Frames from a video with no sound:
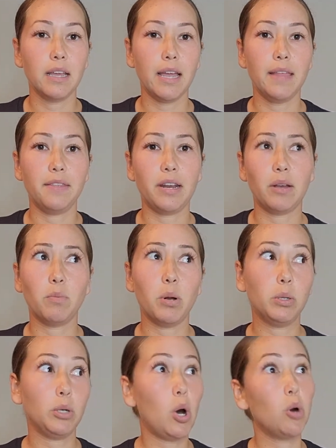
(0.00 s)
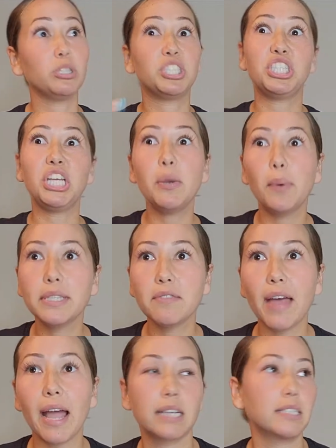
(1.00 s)
and they're like, well, oh, she wasn't
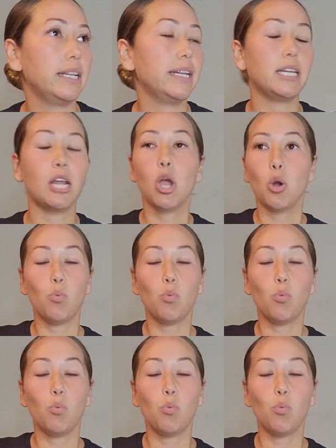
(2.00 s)
vaccinated.